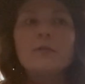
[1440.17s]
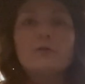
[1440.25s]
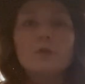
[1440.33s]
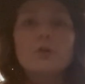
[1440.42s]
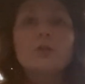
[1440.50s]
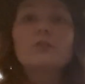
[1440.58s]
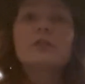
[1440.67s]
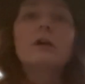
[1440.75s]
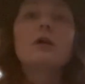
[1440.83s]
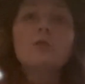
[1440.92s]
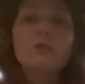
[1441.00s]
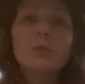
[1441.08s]
for
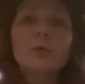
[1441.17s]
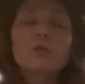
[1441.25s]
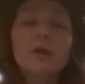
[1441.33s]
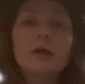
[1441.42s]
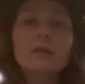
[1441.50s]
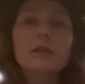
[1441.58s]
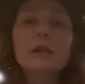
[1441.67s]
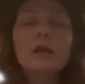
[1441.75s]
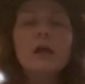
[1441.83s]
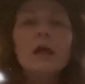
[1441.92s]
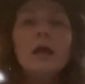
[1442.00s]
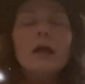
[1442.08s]
yourself, most
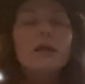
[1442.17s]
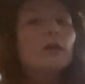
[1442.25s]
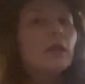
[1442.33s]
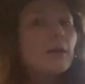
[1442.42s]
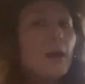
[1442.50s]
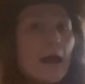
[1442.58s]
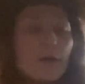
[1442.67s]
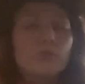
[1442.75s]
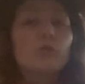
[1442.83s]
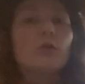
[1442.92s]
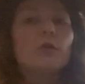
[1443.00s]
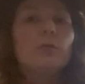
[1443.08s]
likely, can
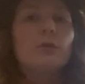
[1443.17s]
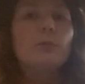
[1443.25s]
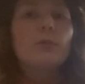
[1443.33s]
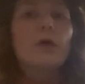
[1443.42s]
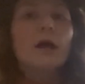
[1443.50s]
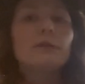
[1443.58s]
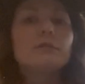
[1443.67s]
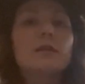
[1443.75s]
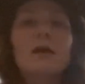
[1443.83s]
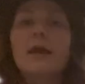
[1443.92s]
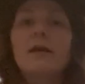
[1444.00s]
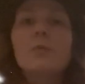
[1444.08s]
absolutely be applied to
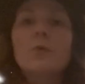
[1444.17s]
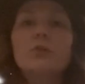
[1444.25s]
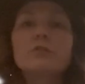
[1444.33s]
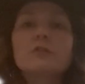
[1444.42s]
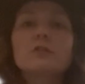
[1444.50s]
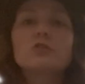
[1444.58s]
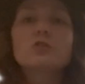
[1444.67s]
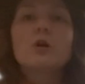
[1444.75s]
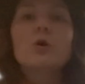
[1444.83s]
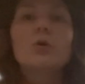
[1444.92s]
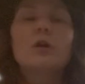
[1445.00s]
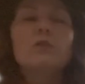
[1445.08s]
the animals.
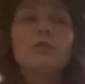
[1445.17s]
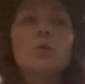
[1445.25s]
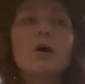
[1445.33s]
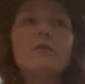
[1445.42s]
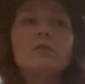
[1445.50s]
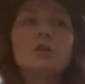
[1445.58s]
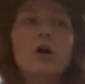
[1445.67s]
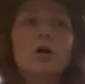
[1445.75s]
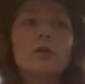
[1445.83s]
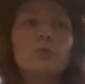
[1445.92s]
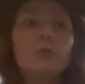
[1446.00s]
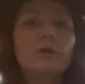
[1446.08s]
So if you have a
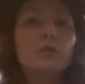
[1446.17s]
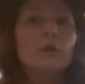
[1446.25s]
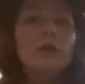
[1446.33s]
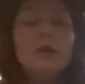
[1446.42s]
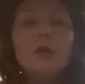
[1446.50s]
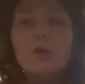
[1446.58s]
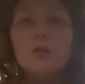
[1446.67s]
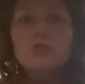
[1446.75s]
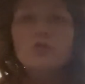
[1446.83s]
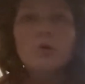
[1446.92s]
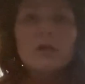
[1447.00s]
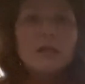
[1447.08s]
dog with
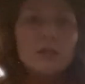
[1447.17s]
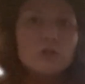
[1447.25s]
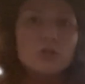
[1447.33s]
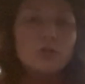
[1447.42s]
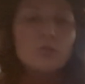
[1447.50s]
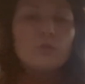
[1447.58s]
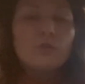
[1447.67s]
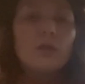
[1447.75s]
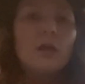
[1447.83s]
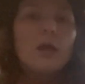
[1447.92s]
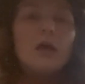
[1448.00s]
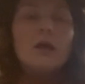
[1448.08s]
joint issues,
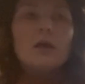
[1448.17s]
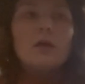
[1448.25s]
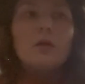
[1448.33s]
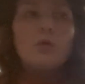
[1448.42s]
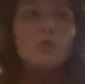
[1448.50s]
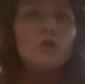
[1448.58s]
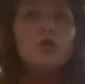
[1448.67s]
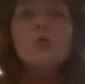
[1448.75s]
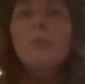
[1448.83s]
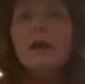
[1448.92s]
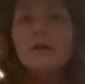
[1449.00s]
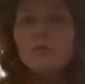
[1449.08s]
you
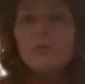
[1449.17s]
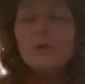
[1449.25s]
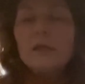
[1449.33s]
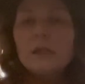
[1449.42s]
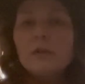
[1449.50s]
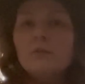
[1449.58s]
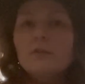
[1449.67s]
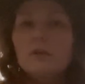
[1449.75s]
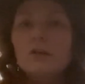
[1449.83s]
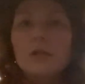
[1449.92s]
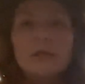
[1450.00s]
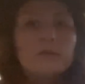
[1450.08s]
might have been
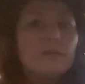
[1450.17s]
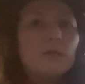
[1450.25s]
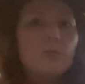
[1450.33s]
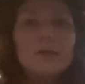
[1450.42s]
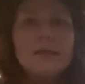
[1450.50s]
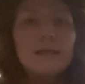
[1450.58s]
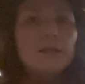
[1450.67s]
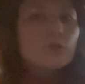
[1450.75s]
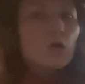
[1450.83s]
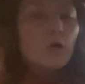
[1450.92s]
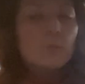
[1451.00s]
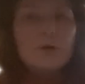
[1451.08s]
considering CBD,
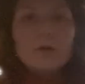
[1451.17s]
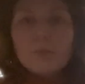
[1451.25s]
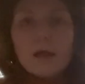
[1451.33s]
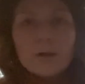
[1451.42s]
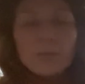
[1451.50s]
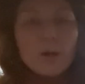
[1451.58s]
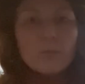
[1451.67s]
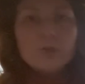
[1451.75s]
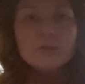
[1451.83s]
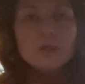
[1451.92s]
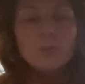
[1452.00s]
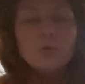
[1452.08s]
turmeric, black pepper
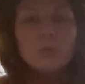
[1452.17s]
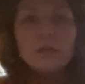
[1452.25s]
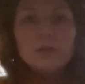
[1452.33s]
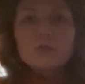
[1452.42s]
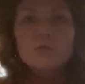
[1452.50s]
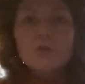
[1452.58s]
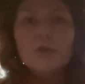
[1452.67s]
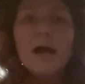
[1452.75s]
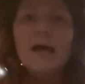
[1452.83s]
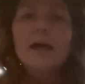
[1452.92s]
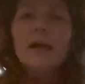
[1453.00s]
supplements for that.